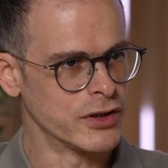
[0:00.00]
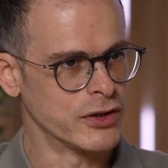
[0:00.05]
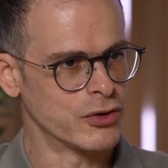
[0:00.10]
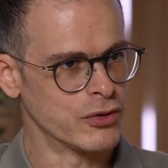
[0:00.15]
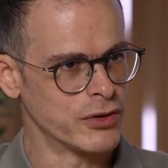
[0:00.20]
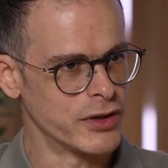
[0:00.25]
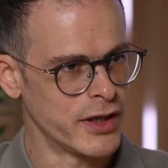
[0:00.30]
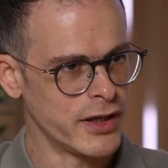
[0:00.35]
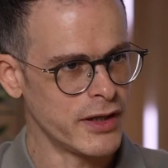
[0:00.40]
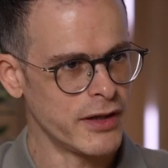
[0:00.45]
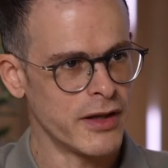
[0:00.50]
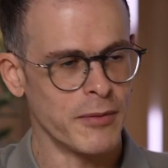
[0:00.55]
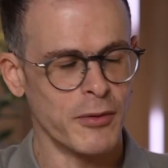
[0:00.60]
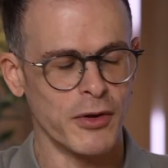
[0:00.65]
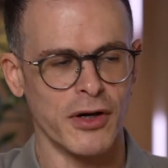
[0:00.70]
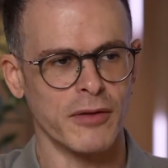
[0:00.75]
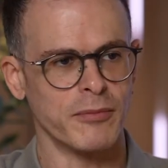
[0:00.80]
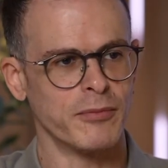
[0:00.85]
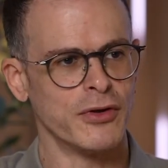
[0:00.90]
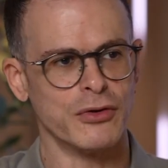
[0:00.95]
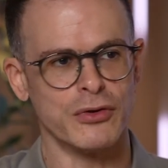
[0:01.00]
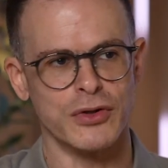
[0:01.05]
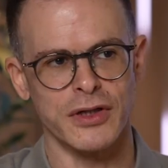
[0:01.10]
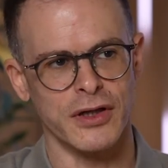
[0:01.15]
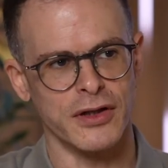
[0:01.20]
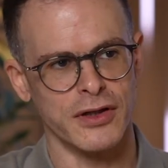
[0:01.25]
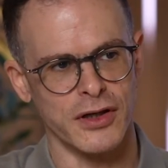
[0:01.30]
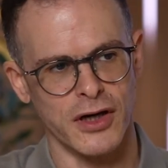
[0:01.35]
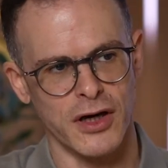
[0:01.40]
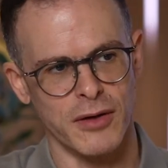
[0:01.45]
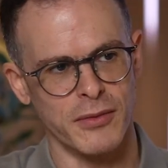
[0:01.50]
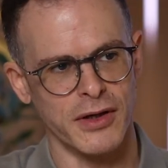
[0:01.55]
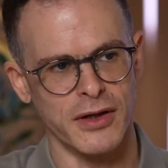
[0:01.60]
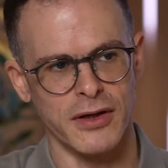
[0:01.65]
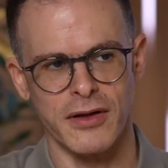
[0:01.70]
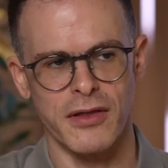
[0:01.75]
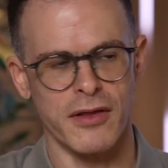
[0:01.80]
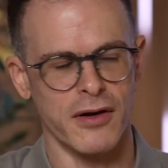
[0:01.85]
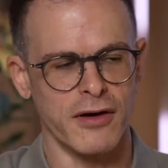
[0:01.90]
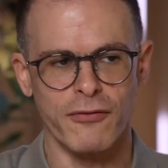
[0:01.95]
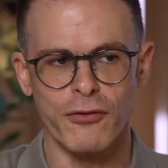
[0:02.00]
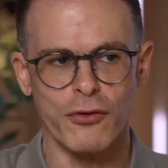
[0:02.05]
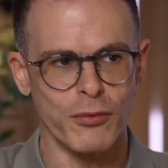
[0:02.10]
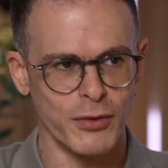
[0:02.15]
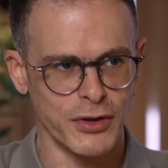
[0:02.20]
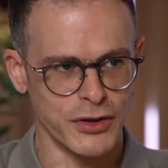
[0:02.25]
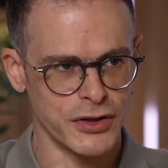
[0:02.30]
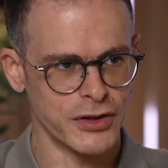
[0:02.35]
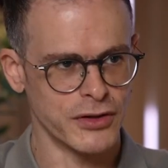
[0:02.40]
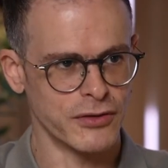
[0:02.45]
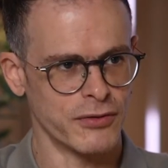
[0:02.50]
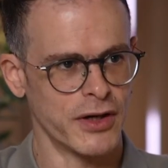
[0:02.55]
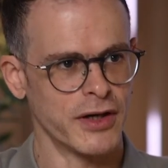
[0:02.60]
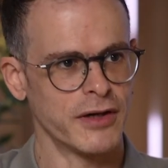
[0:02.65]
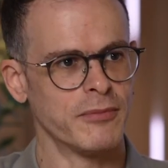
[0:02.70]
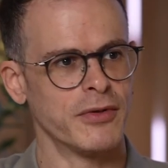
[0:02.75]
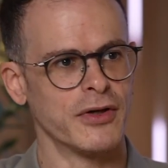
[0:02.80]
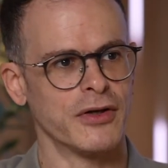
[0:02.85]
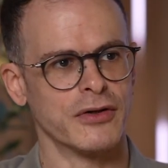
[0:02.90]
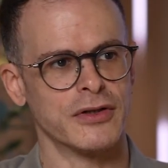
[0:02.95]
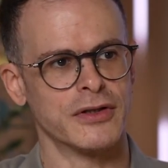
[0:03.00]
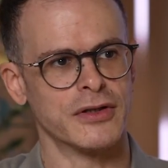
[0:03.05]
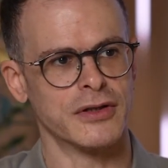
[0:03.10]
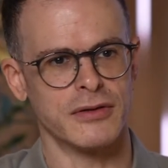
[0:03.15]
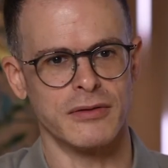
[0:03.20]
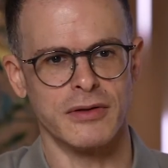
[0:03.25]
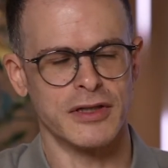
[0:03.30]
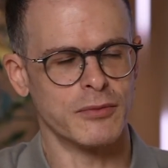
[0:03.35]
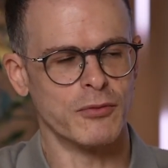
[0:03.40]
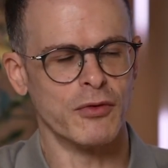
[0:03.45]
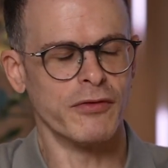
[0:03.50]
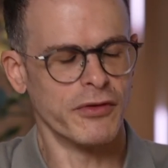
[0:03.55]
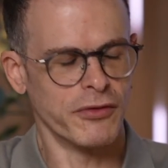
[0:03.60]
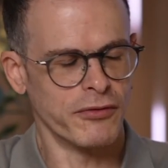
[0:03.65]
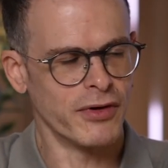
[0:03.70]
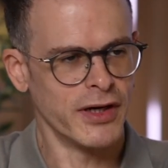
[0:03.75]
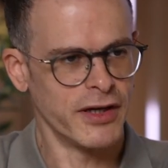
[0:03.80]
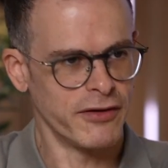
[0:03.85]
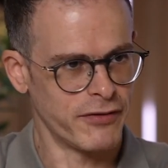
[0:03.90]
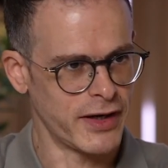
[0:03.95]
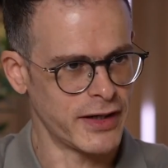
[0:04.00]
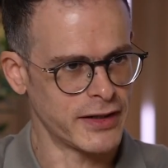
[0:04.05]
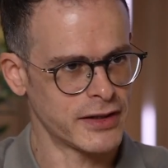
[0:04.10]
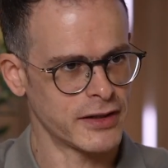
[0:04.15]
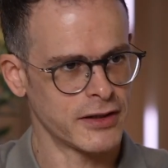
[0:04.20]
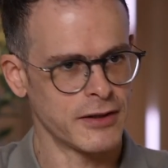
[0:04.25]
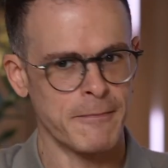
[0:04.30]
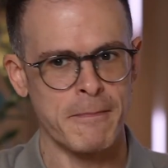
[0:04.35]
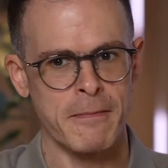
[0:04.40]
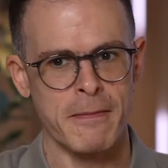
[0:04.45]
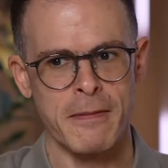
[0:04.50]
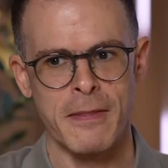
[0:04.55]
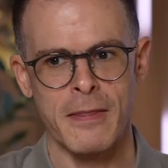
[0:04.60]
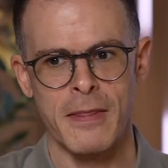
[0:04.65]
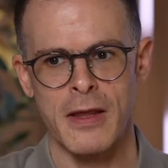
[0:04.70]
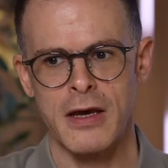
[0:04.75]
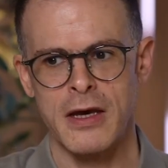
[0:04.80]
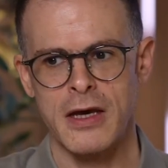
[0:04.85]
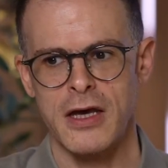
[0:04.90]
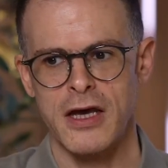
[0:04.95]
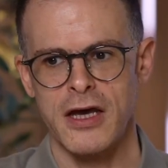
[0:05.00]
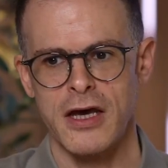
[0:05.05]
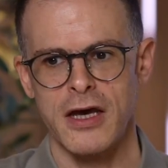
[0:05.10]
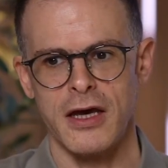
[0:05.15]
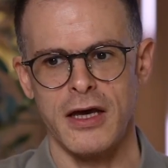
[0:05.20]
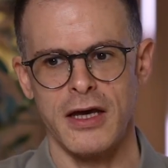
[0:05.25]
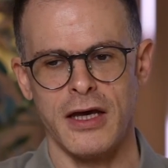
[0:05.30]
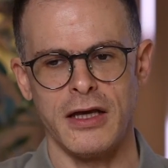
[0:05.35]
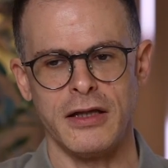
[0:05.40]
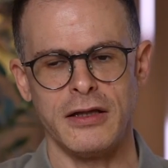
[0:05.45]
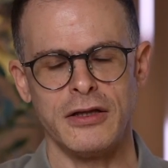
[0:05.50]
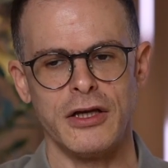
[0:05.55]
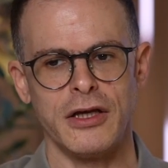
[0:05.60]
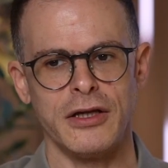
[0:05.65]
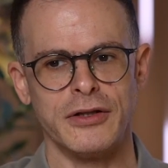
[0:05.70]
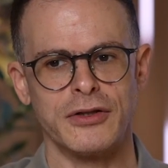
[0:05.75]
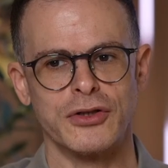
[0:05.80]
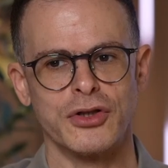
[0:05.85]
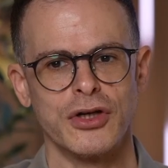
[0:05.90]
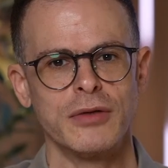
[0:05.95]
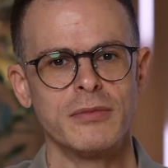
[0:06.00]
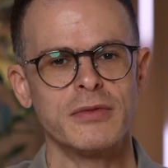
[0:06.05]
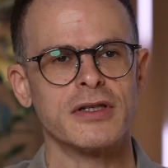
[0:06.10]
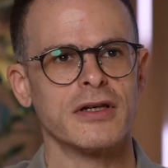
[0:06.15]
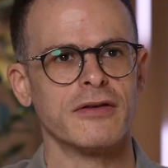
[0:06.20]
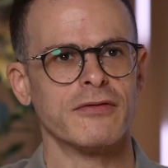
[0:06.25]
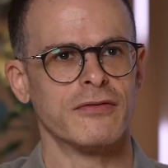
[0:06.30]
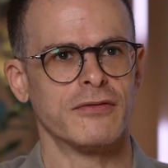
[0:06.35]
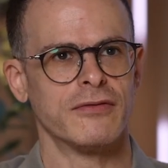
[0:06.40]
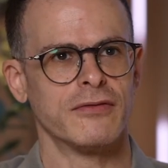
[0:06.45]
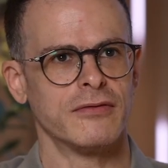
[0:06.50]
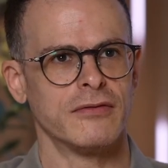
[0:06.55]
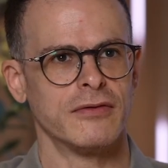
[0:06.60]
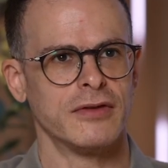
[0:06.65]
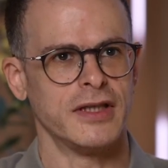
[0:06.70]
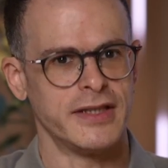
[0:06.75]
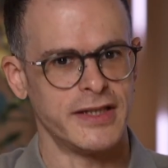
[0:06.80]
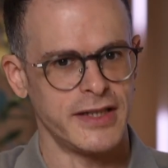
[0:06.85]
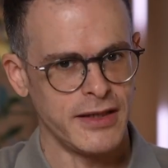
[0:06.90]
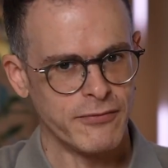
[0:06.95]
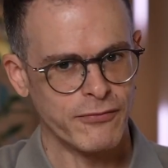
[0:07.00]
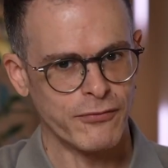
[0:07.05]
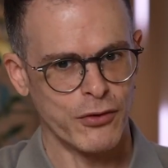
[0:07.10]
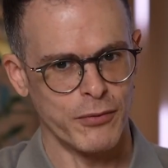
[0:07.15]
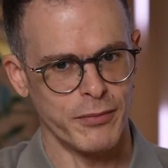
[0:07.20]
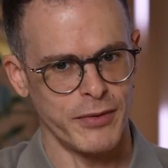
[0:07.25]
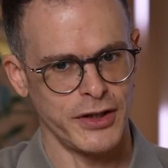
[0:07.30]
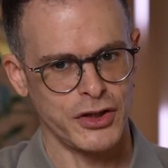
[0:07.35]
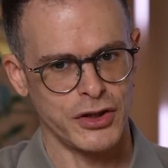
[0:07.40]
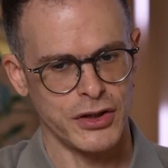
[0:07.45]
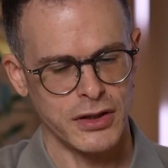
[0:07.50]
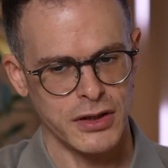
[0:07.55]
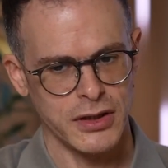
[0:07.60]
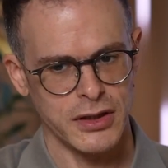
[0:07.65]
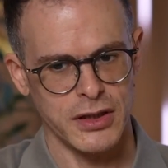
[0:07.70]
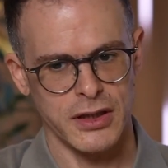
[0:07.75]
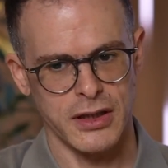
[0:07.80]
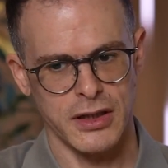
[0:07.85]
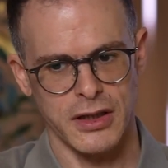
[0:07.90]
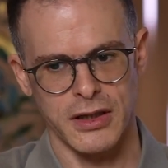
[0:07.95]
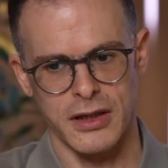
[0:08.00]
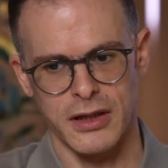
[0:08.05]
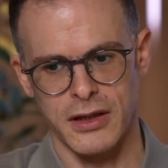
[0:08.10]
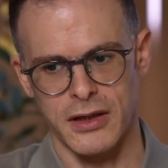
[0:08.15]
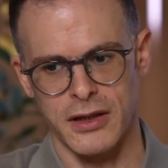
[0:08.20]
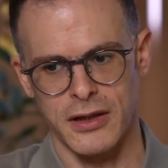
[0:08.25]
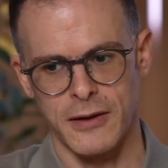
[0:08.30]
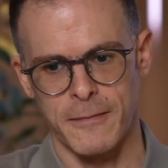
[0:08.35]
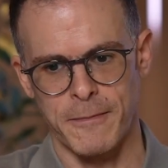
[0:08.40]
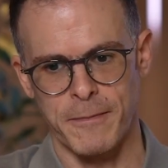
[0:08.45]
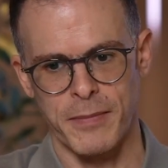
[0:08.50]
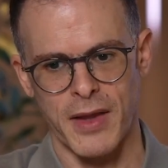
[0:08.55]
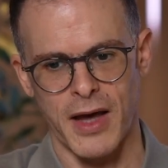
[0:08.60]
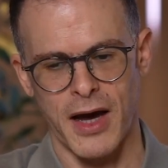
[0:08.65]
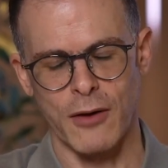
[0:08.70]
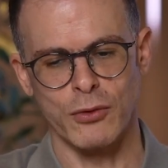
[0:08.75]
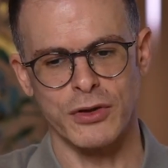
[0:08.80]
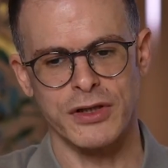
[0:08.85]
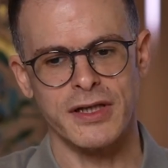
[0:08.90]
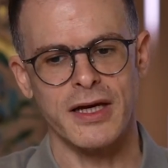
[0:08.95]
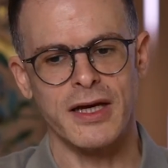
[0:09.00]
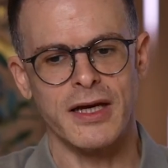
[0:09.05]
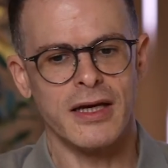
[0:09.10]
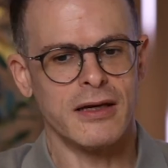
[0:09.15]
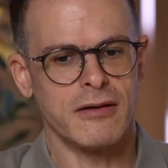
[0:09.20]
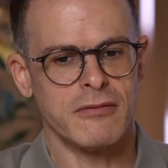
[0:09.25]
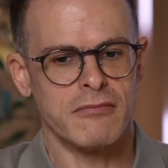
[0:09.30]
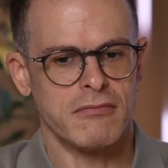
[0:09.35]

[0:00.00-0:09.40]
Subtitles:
today, they may not be using in the coming 3-4 months, right? Because it's moving really fast. In terms of the team formation, I would say